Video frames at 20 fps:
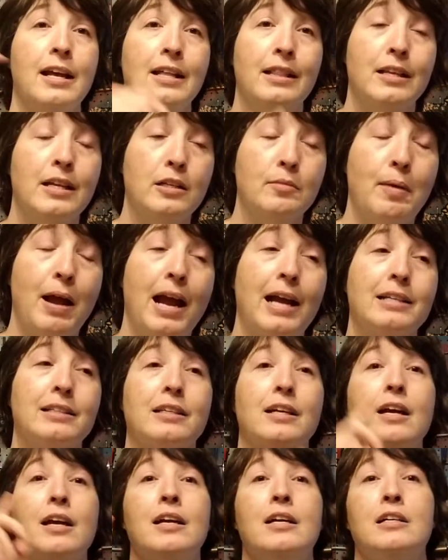These bags,
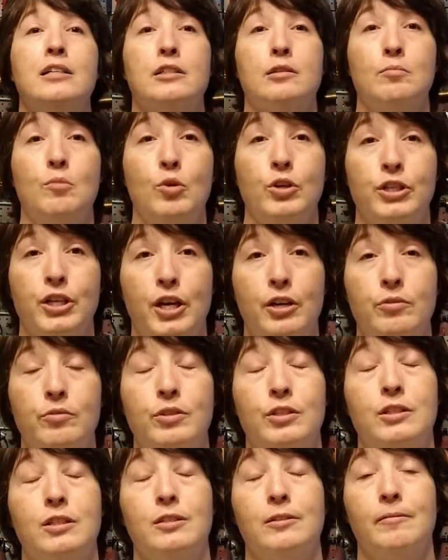some more
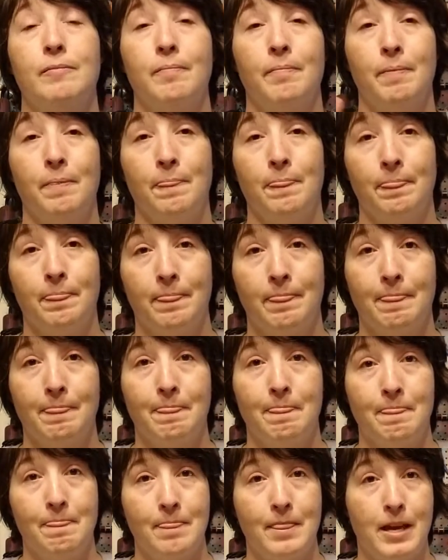totes.
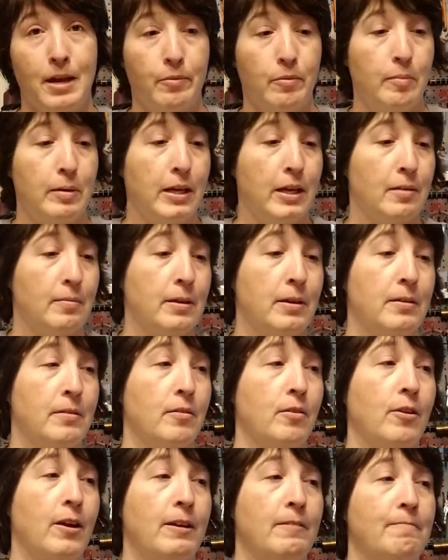That will be Kevin.
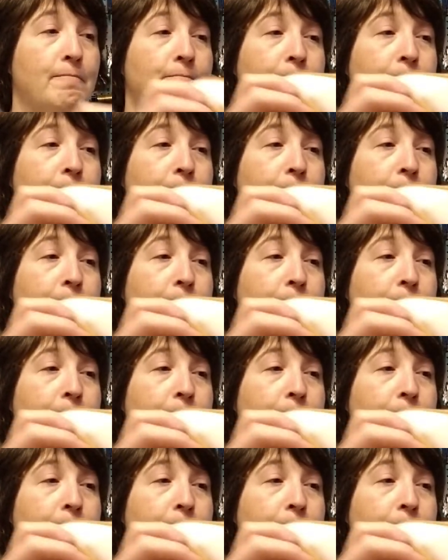Okay.